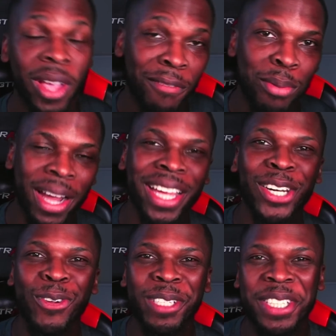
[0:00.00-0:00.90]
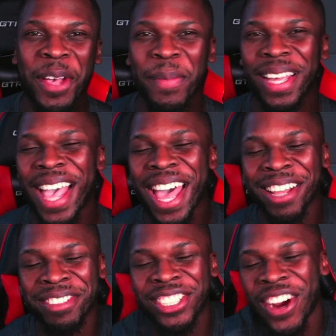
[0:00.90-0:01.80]
Breaking news coming out
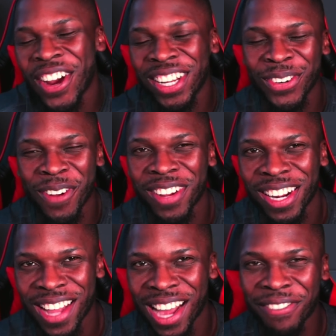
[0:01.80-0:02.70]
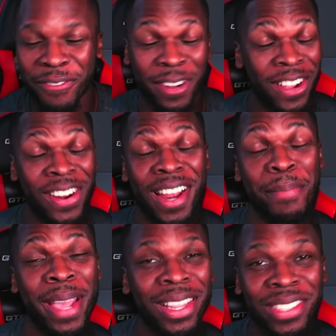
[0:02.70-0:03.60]
of Charlotte, North Carolina, for Carolina
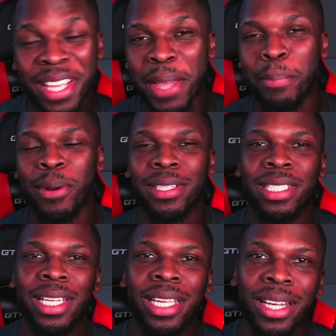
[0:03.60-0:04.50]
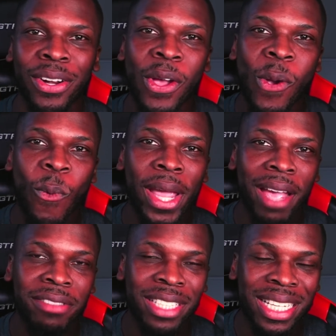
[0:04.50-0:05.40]
Panthers in particular. We
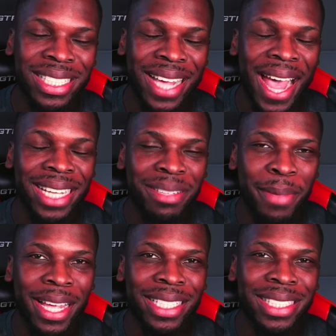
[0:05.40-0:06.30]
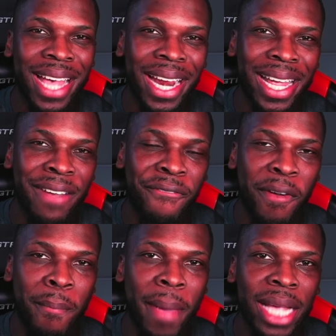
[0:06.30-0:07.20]
have just got some inside
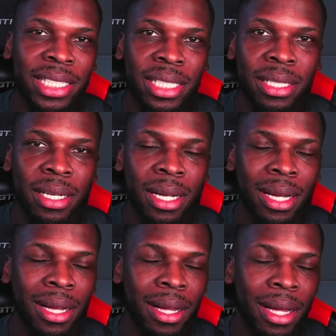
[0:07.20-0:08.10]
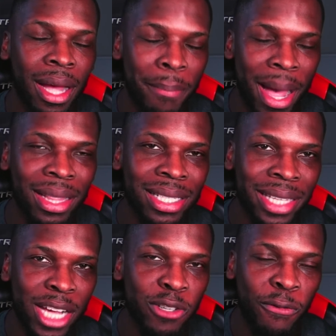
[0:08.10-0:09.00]
information about the
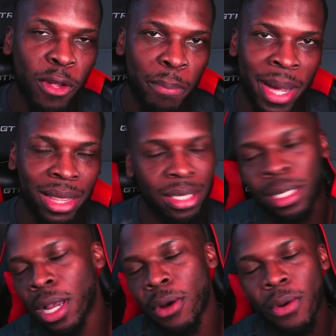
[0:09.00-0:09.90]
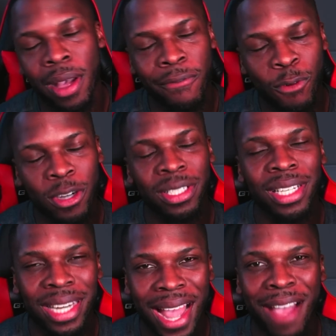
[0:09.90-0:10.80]
schedule for the Panthers. No, unfortunately,
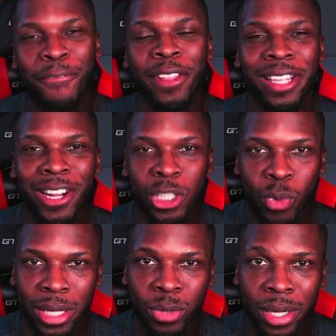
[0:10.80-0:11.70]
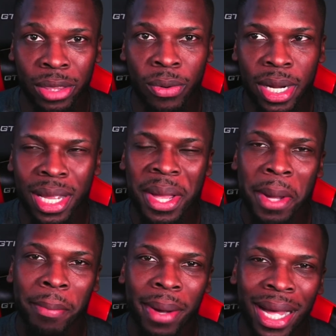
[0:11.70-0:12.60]
not for the year 2023,
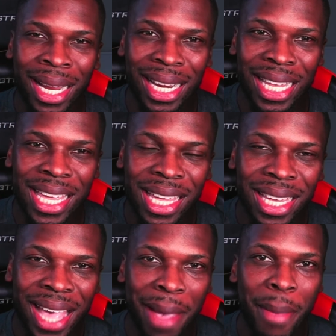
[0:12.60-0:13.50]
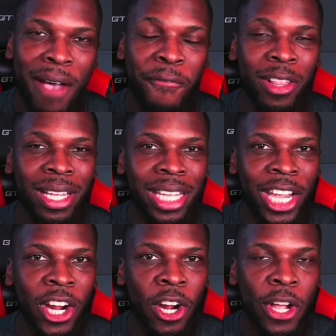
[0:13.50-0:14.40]
but a leak came out for the
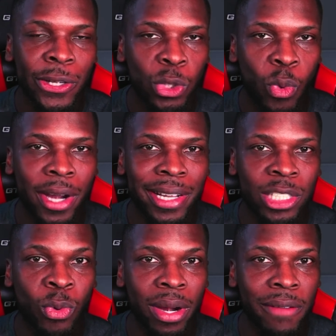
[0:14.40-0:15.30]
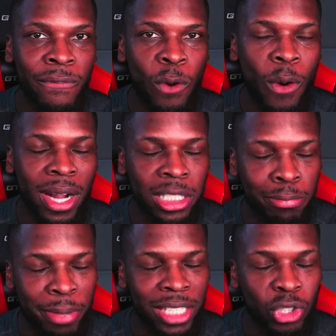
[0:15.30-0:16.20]
year 2024. A
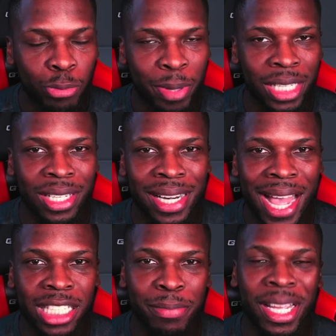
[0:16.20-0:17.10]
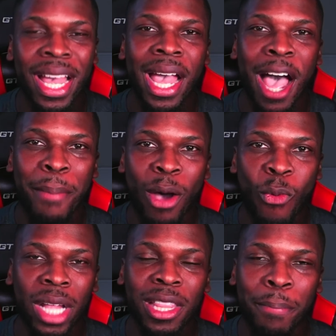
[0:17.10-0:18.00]
special announcement about
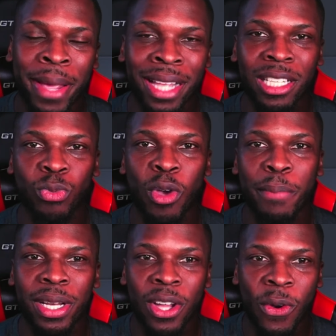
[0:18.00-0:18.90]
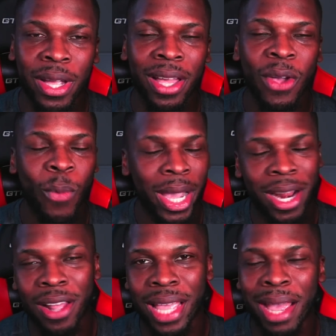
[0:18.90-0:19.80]
what the Panthers will be doing. We got
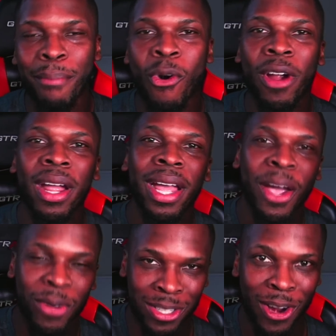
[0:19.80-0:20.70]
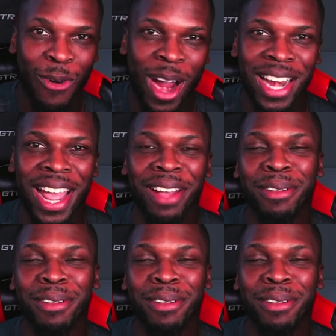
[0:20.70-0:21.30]
all that and more, and we're starting right now.